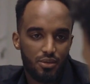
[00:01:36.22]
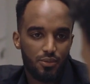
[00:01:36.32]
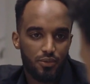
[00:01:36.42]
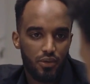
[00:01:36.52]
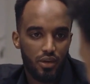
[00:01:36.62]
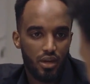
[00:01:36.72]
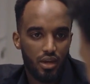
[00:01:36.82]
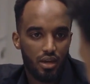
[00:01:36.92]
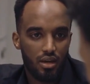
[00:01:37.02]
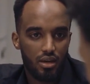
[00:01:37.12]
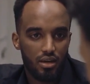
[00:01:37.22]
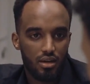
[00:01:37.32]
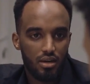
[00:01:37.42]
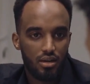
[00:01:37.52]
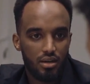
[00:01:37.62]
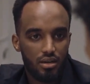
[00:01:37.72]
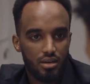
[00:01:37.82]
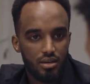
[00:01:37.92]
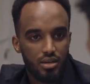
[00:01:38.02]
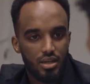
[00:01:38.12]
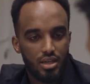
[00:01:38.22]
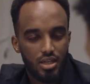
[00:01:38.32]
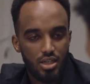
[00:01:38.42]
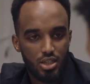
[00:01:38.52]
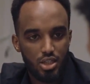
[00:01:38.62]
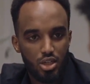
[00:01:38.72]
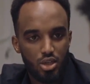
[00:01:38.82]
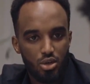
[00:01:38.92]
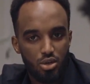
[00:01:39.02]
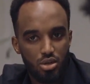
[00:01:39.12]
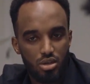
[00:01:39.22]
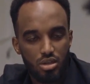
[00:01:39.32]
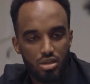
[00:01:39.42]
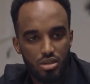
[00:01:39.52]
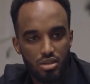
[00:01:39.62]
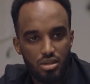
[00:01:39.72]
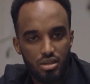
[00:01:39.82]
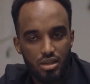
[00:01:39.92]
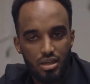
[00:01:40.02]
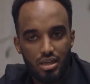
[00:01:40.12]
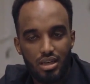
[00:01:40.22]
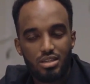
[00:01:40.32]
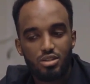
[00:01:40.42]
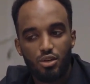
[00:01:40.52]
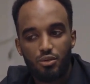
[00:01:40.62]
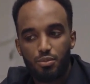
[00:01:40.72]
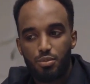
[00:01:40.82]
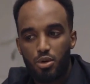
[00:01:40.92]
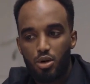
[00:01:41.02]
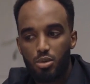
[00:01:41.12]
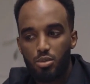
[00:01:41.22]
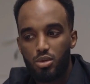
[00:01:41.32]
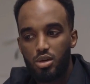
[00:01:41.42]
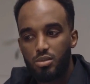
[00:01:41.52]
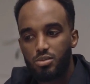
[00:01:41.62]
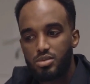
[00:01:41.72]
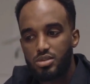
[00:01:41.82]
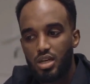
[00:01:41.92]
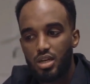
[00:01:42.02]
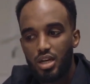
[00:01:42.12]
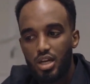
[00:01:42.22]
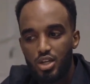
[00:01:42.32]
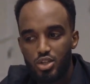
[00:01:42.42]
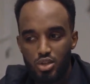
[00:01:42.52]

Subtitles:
The situation is fluid and evolving rapidly. Local authorities are responding with urgency to prevent further